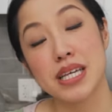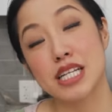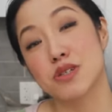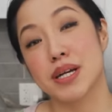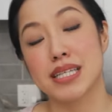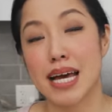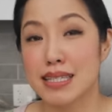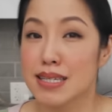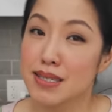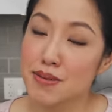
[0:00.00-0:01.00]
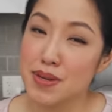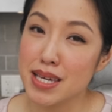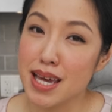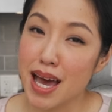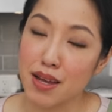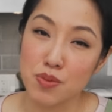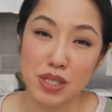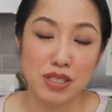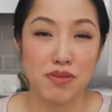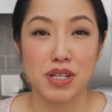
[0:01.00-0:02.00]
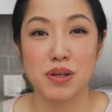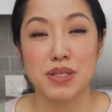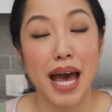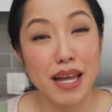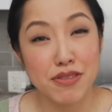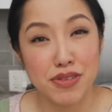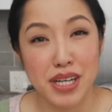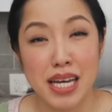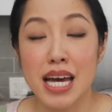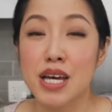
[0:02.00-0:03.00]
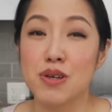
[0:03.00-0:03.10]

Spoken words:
get direct access to me and watch the videos ad-free,